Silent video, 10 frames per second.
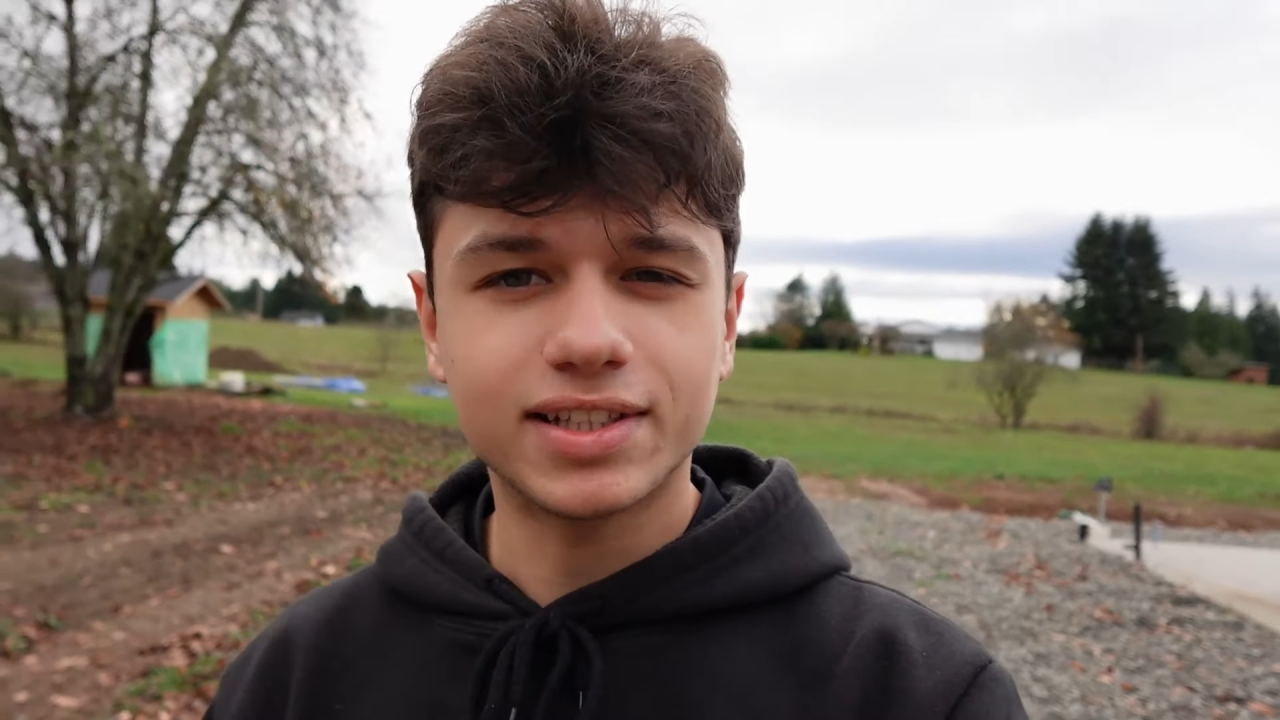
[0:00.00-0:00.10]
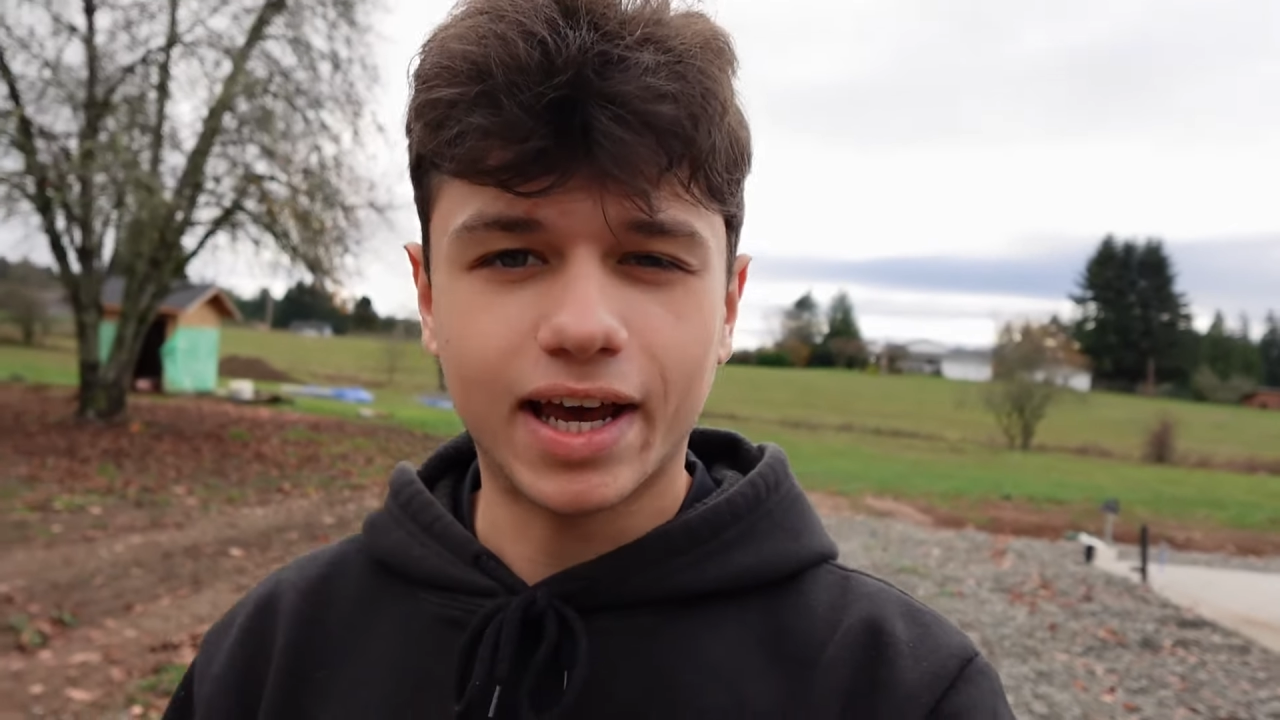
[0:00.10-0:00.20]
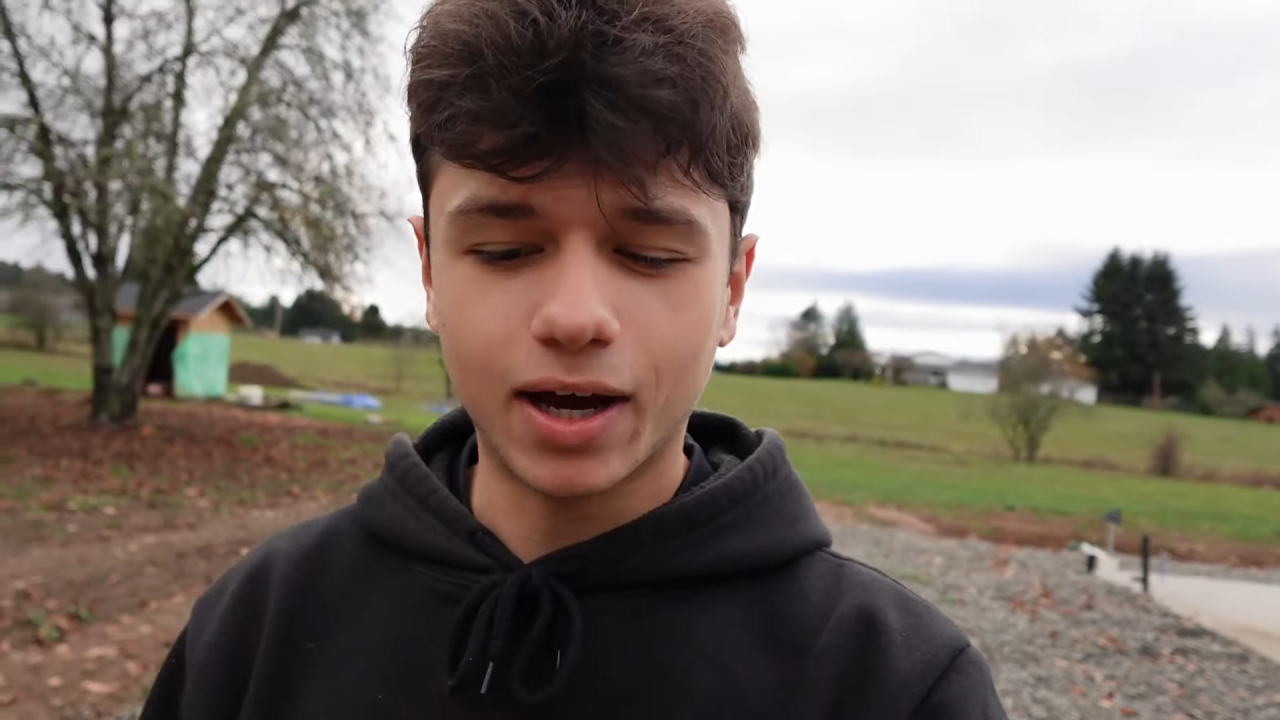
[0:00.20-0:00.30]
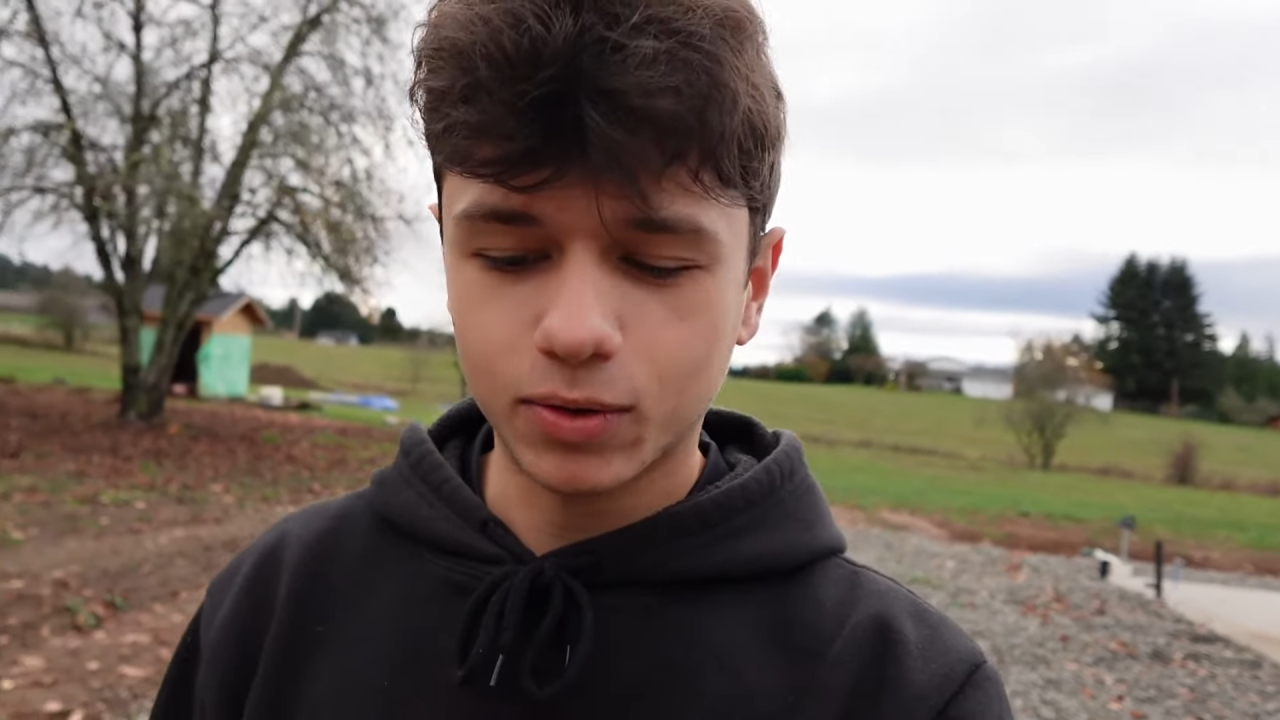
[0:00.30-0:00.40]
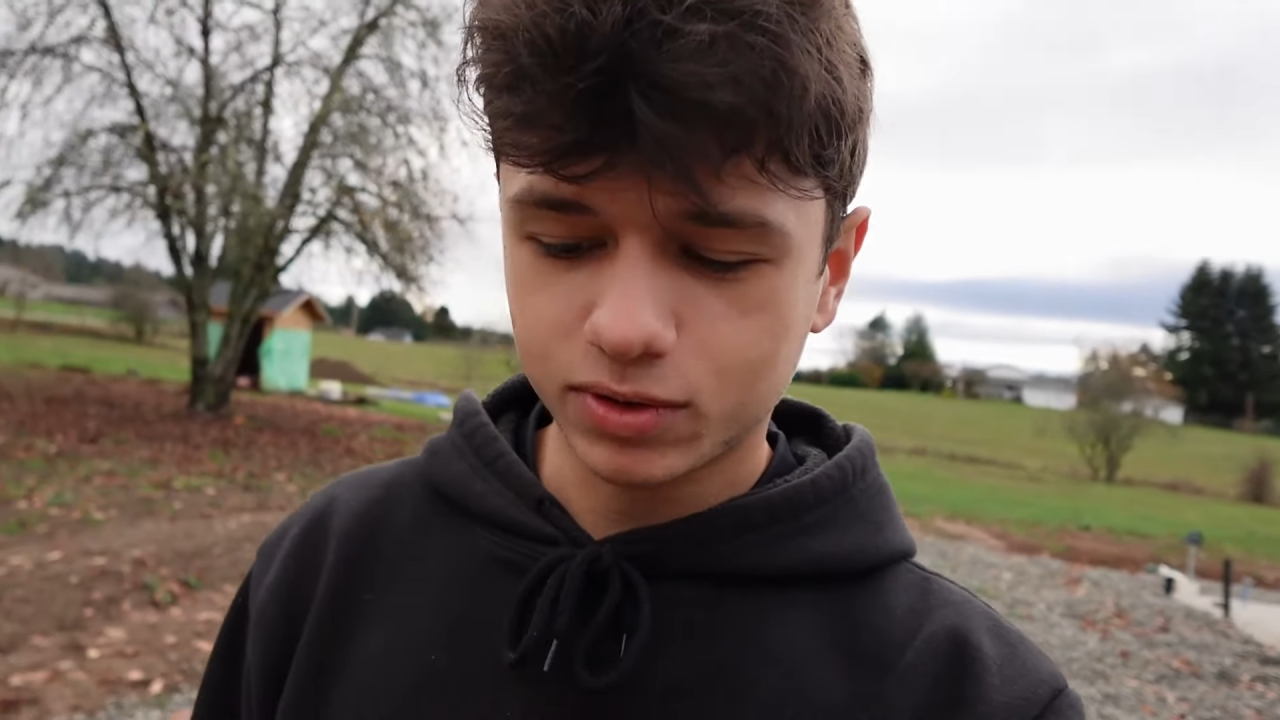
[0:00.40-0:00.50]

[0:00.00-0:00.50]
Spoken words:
now.